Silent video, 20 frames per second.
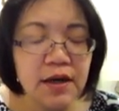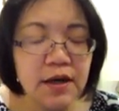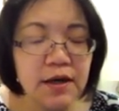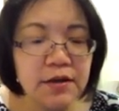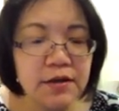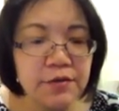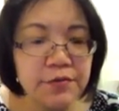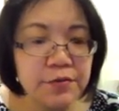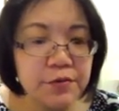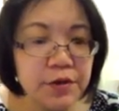
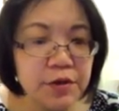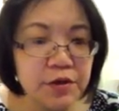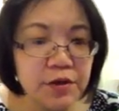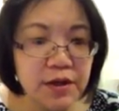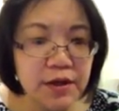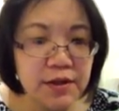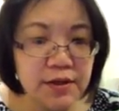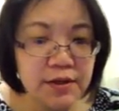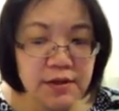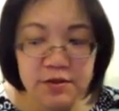If we
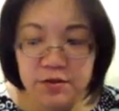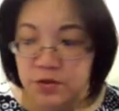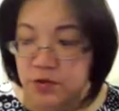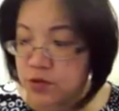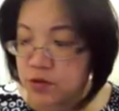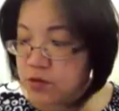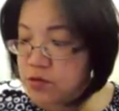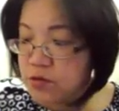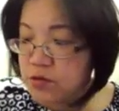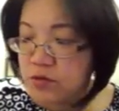look at these
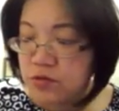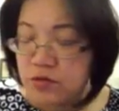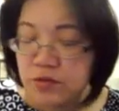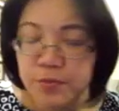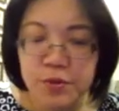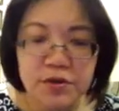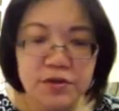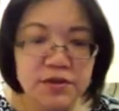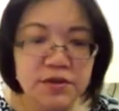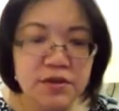
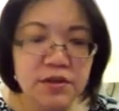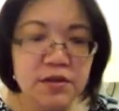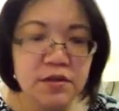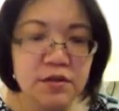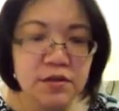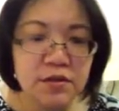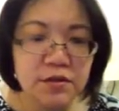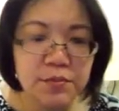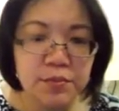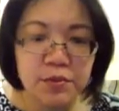2
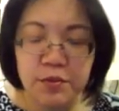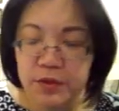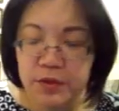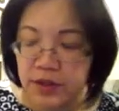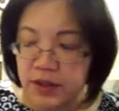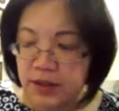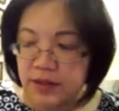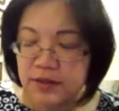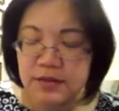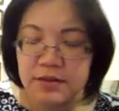particular
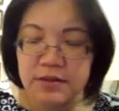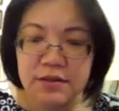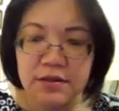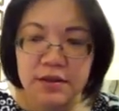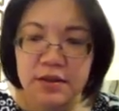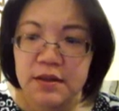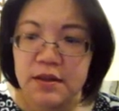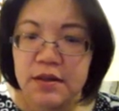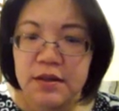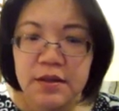points,
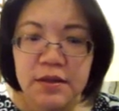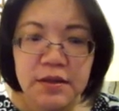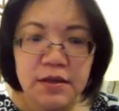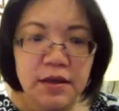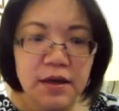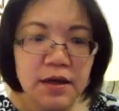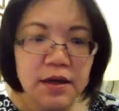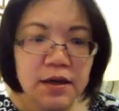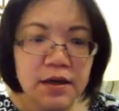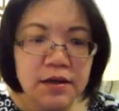
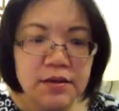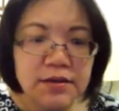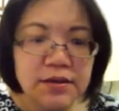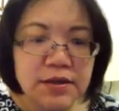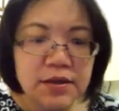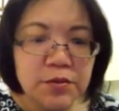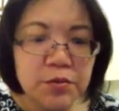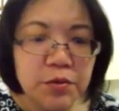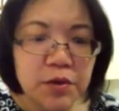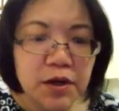
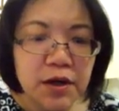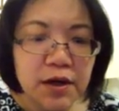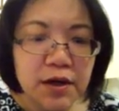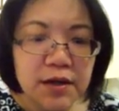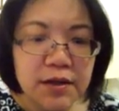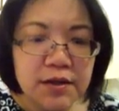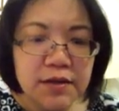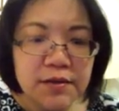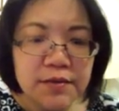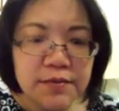
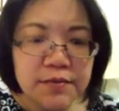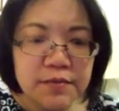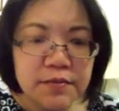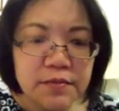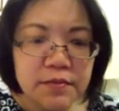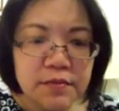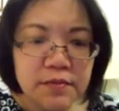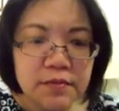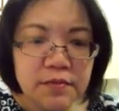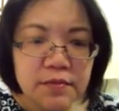D1
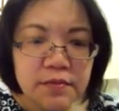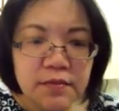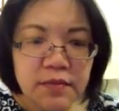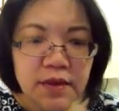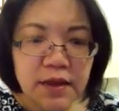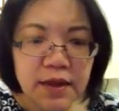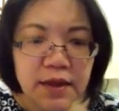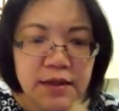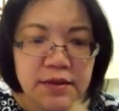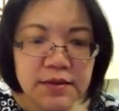
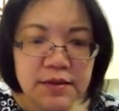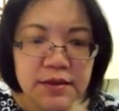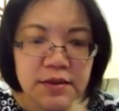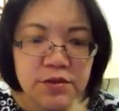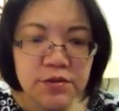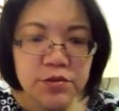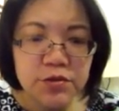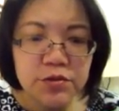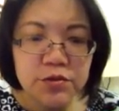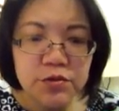and
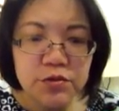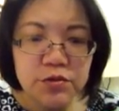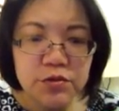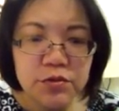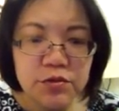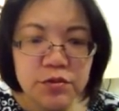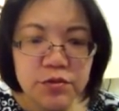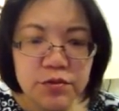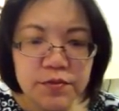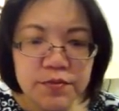
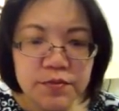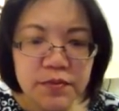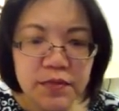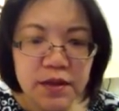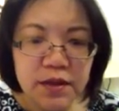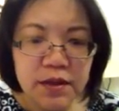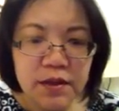D2,